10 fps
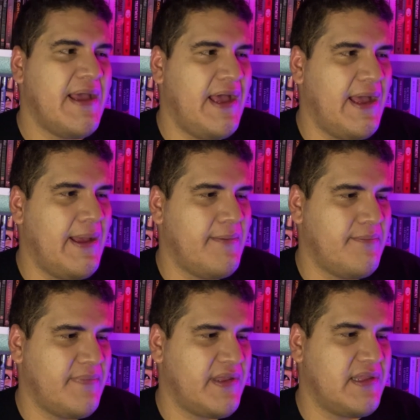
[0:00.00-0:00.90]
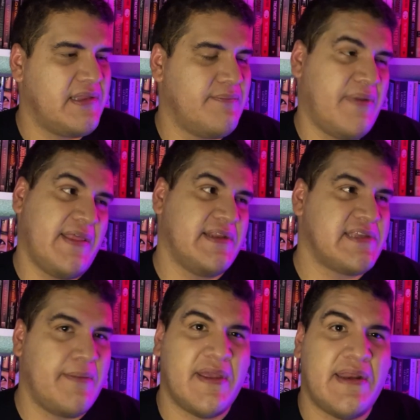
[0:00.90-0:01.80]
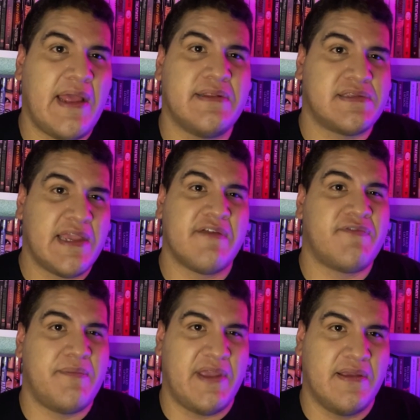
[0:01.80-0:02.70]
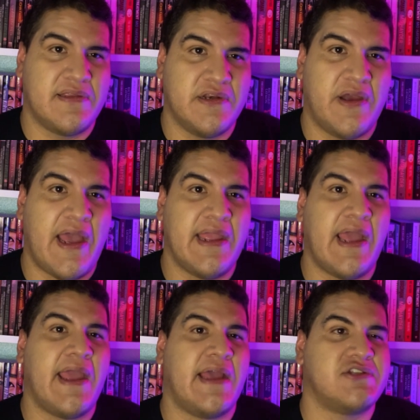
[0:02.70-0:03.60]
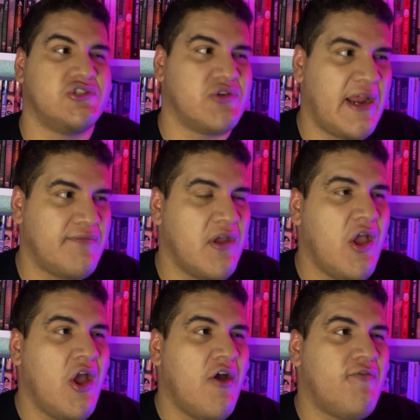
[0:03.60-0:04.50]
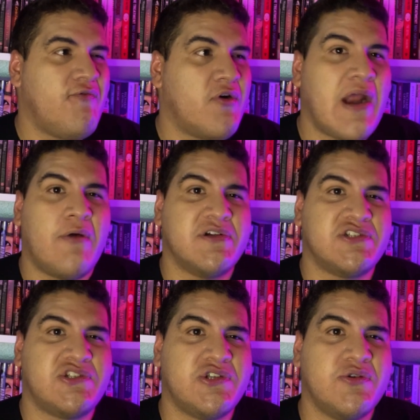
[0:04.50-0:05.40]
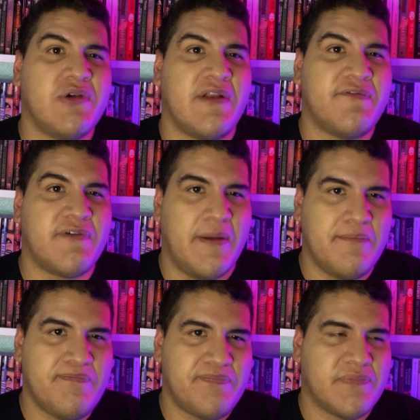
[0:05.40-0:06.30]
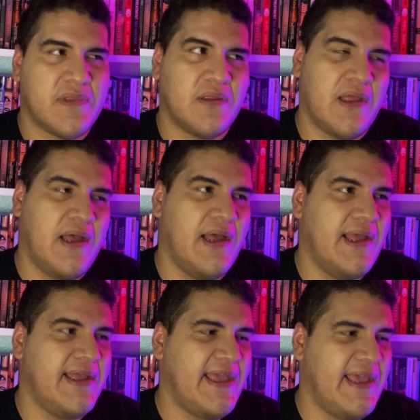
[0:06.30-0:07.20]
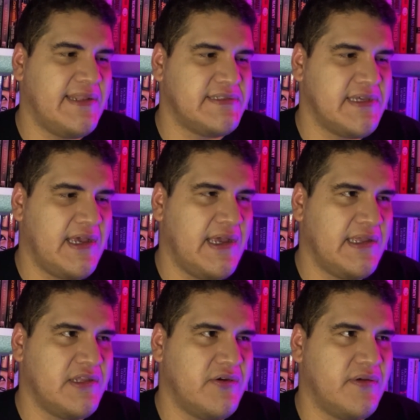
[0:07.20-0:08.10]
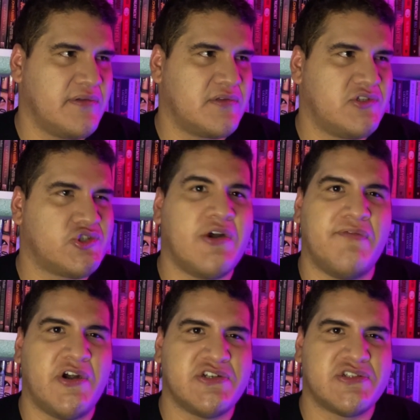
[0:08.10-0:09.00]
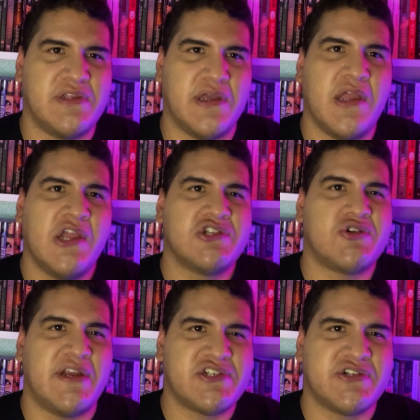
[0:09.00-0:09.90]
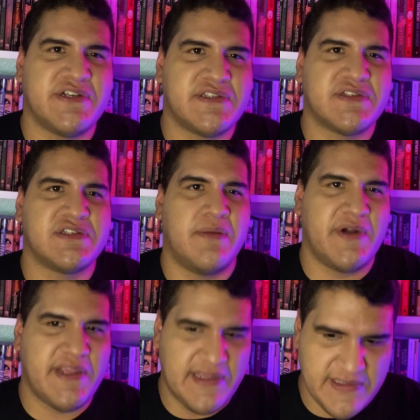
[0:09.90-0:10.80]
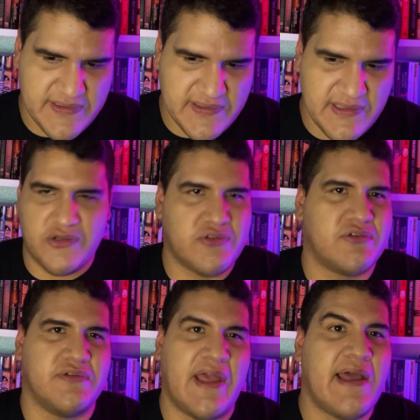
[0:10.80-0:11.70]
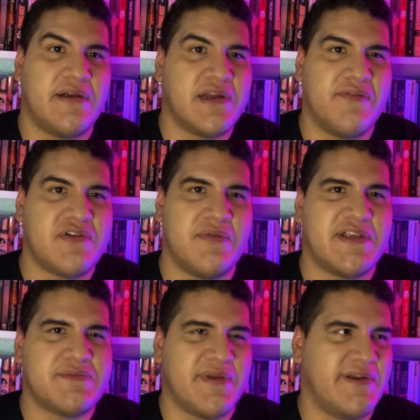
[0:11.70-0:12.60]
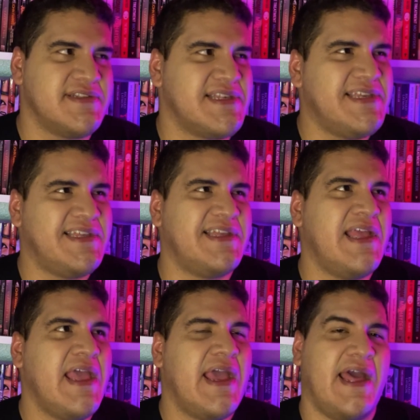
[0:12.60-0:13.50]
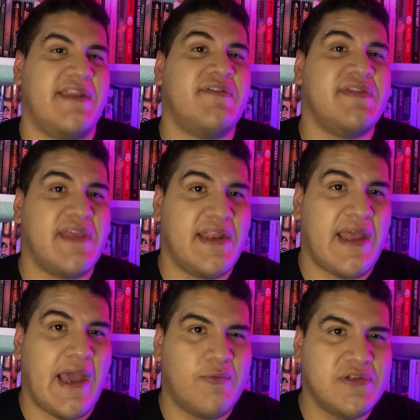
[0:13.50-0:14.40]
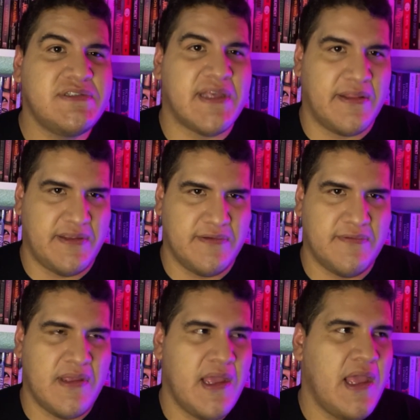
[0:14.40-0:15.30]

by that time. And take it from me, you know, I had to drive 4 hours to and from you know, traverse the treacherous summer heat, go through that uncomfortable experience. And even then, I will tell you,